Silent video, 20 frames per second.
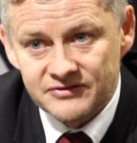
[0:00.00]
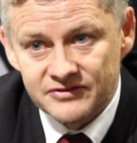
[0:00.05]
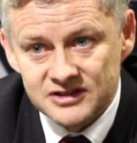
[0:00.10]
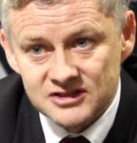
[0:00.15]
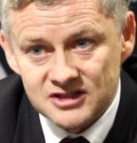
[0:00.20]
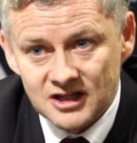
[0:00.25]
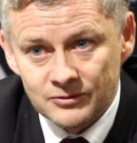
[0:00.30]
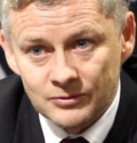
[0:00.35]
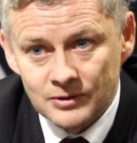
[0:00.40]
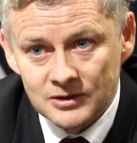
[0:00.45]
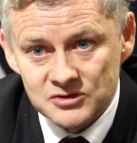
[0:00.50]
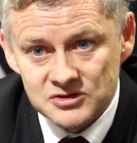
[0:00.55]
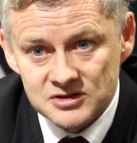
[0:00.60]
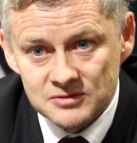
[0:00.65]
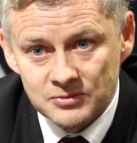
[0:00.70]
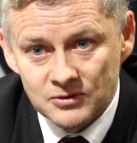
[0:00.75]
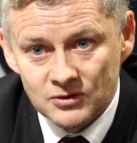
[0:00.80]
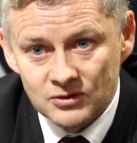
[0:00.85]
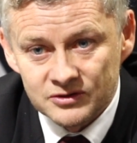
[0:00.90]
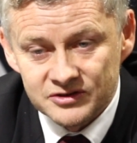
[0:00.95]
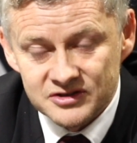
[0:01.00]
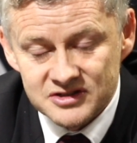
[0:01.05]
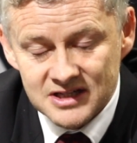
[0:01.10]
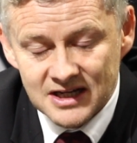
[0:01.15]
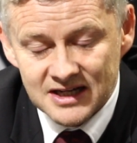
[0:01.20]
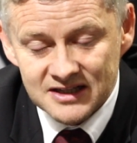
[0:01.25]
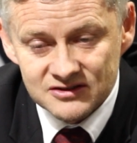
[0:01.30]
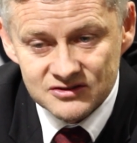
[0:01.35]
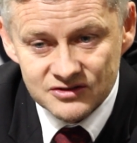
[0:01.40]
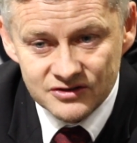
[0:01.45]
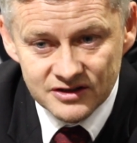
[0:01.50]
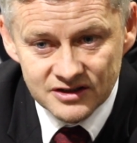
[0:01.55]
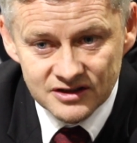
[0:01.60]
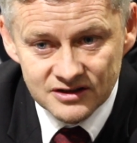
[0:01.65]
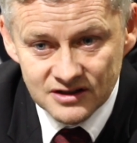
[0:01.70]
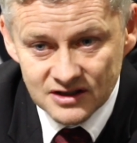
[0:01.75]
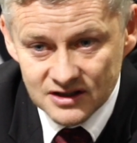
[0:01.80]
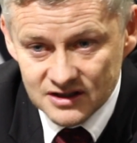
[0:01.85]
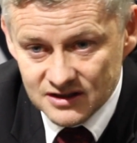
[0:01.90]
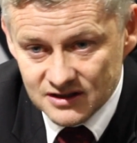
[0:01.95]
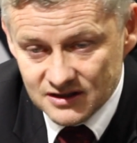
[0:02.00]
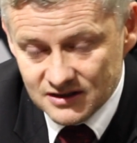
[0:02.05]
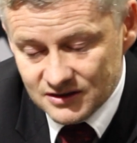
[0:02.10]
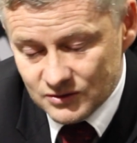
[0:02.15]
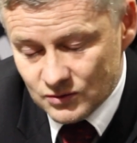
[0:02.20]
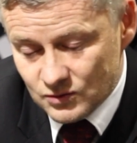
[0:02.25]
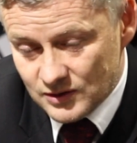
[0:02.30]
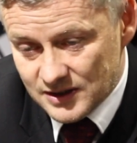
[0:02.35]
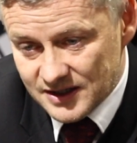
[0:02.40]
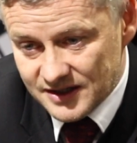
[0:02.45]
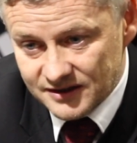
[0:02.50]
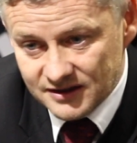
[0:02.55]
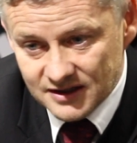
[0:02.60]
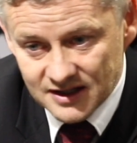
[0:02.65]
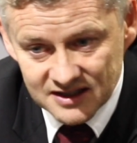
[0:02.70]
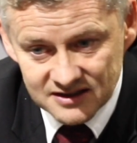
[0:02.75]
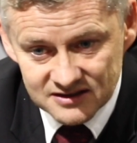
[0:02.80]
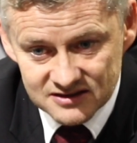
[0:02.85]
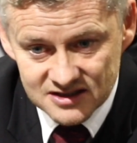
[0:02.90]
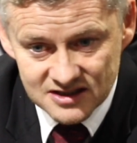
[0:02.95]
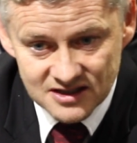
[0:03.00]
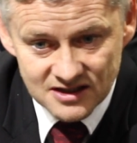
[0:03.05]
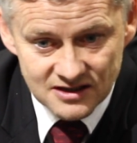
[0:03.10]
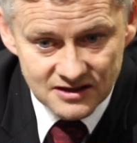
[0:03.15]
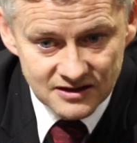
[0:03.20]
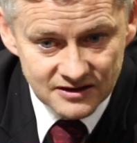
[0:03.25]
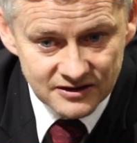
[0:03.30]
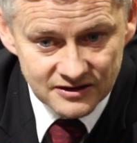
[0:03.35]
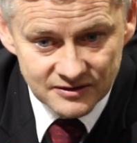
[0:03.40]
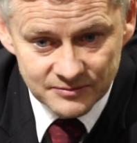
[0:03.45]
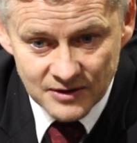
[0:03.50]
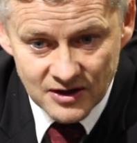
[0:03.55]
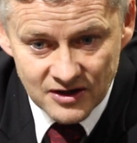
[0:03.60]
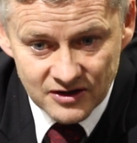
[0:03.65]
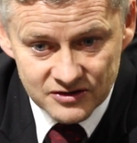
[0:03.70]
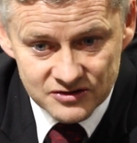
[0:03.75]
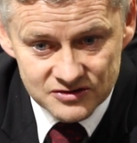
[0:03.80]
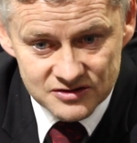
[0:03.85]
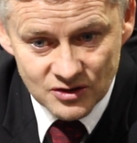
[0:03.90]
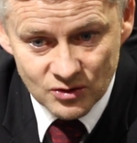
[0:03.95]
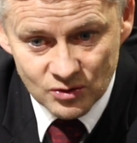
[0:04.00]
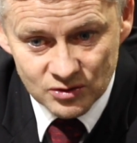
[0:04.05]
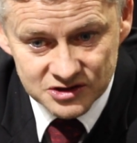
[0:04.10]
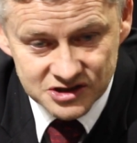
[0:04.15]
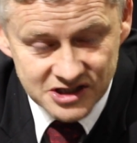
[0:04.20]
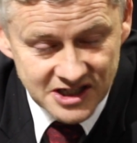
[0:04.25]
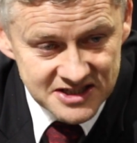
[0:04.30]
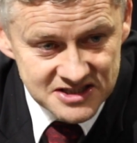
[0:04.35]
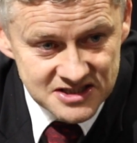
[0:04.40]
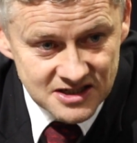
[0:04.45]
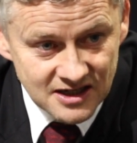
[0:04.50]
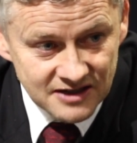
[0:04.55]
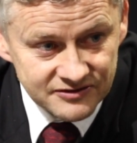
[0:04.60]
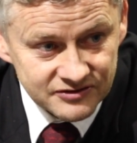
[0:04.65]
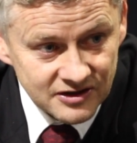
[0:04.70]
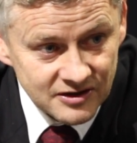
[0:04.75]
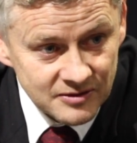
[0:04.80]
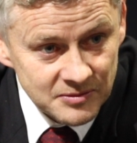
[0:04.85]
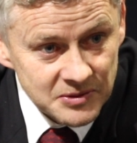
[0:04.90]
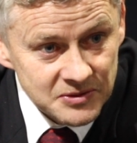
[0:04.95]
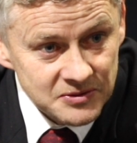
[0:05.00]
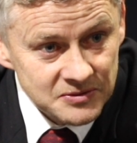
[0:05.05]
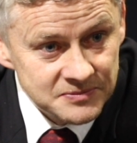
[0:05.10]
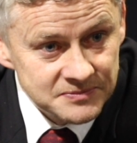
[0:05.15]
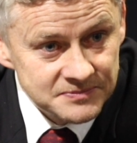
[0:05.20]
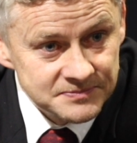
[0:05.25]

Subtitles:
Every time we lost the ball, you see Anthony, Juan, Andy, Marcus, they're all chasing after the ball.